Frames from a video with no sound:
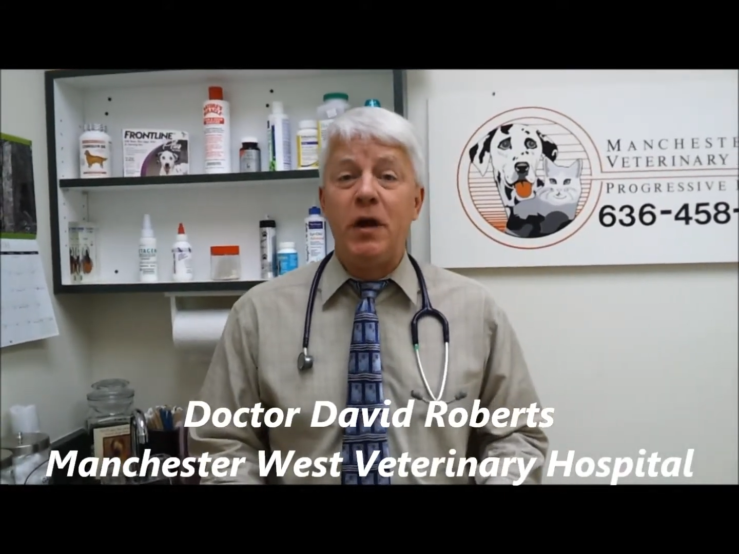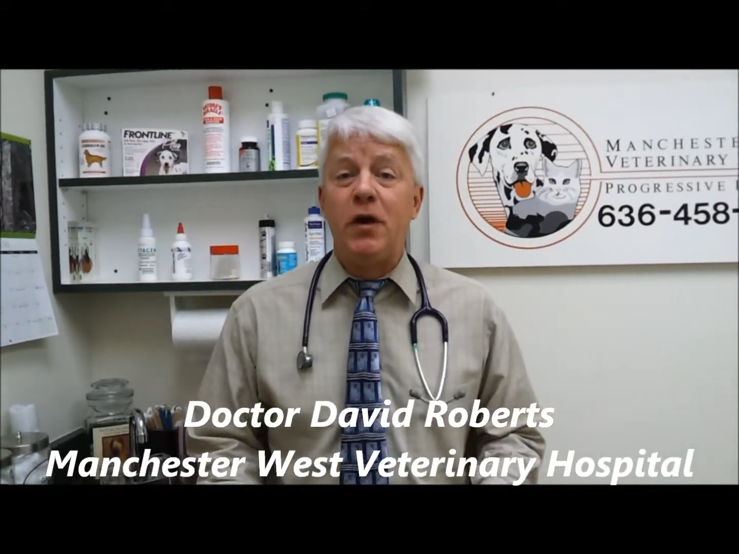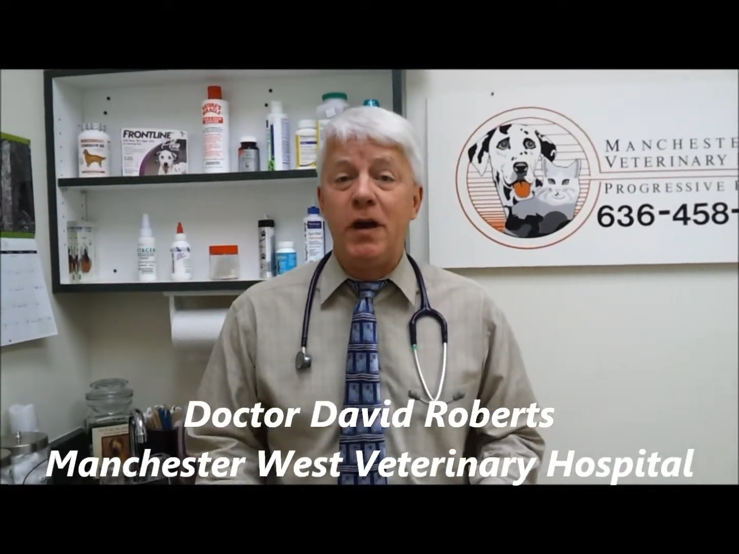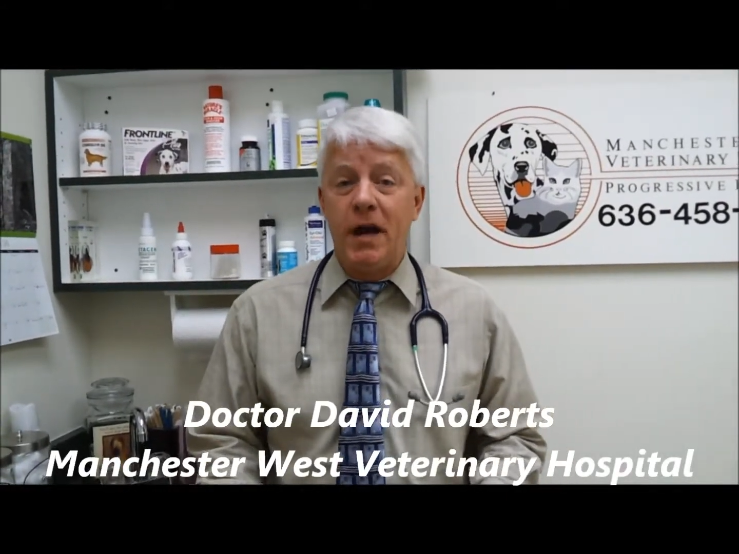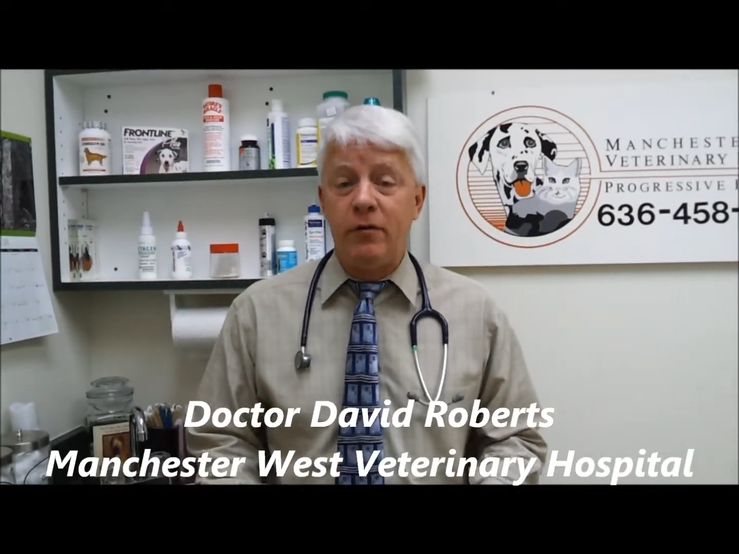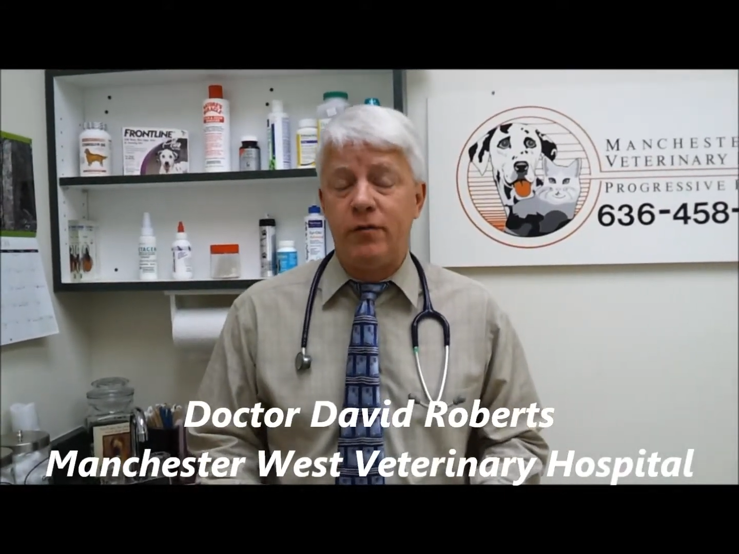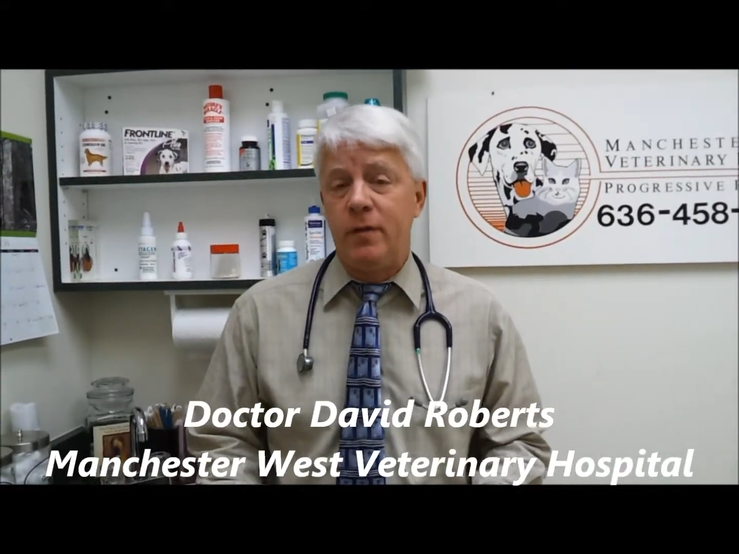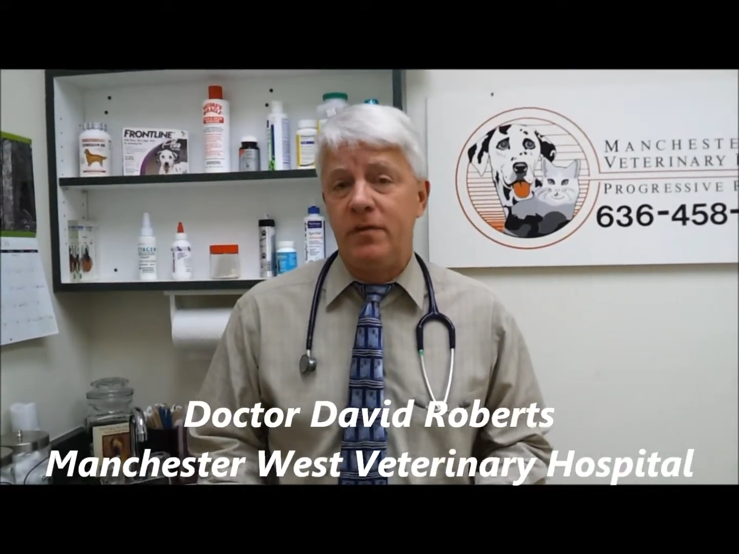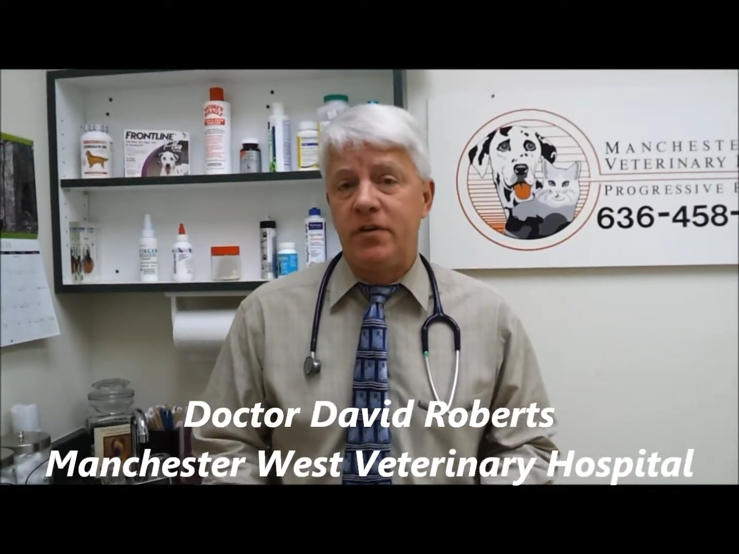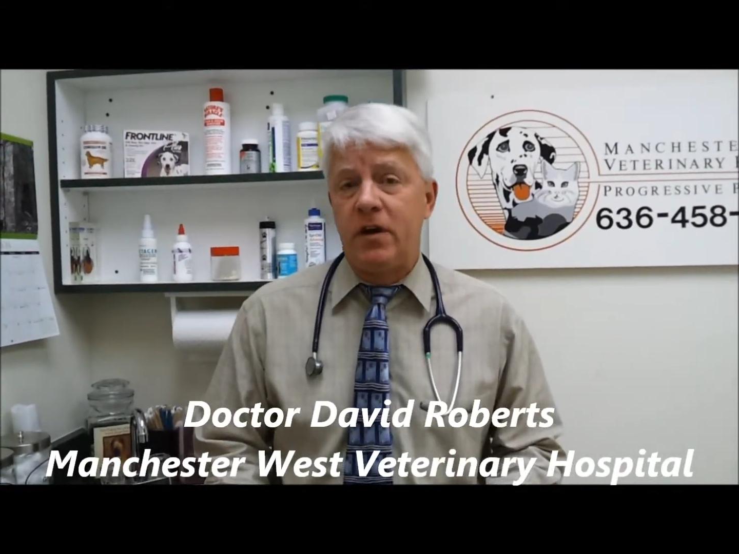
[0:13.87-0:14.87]
here in
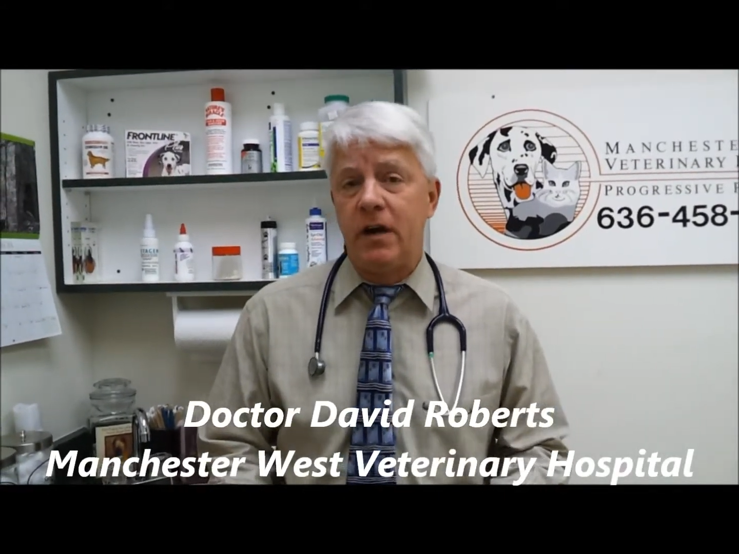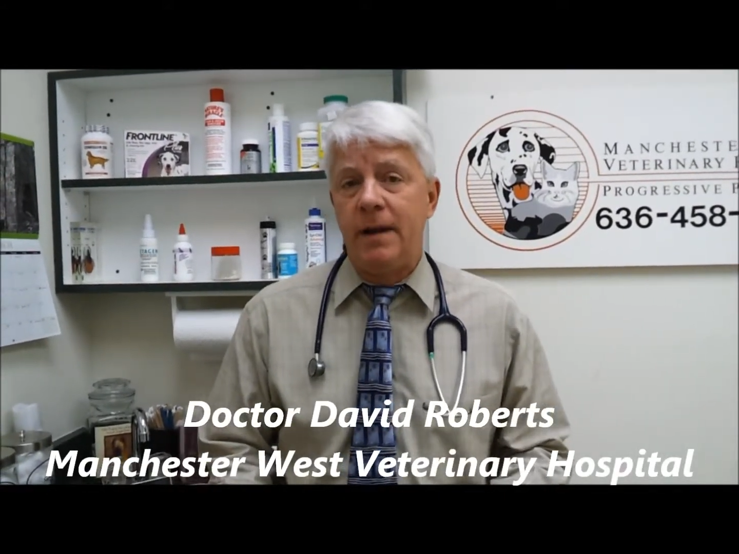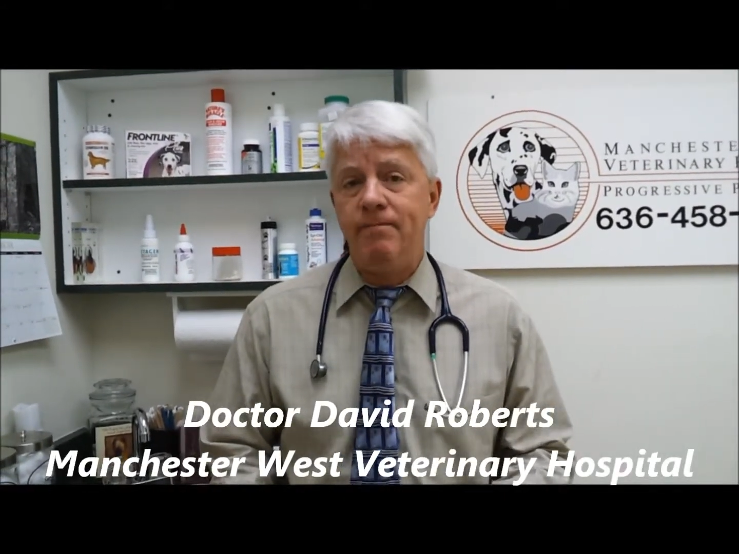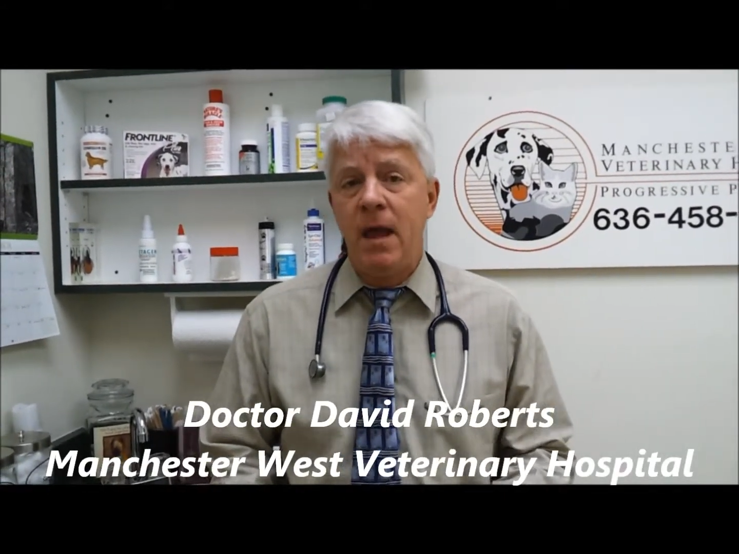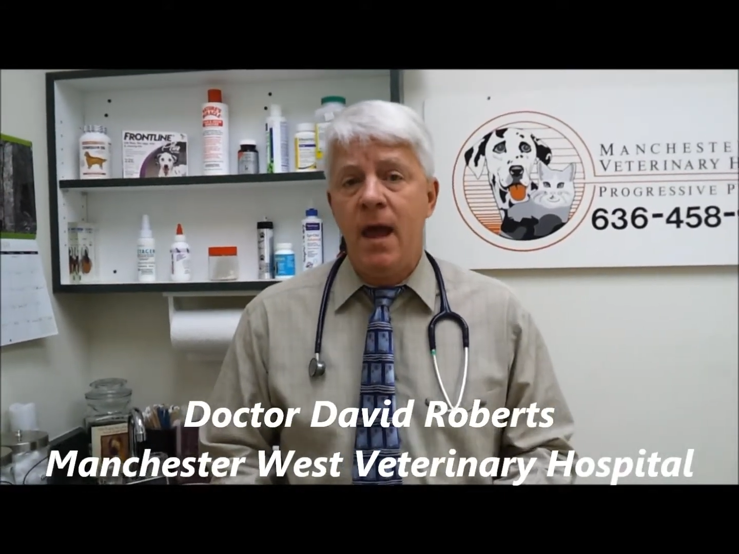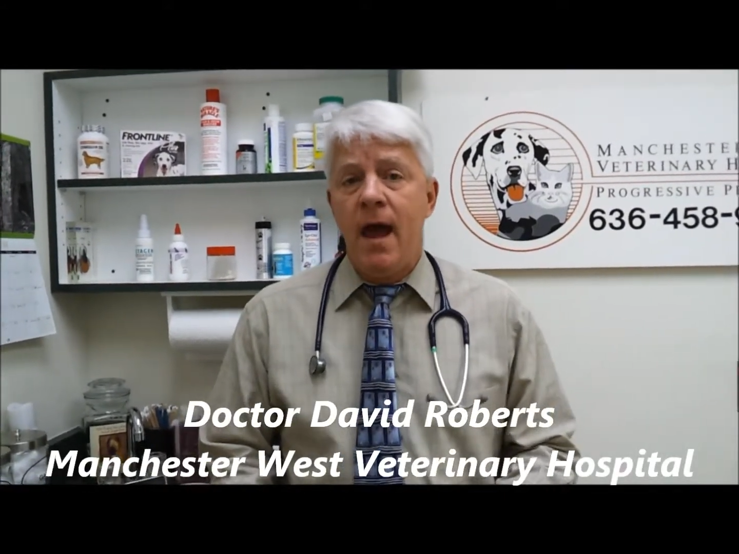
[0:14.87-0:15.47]
Ellisville, Missouri,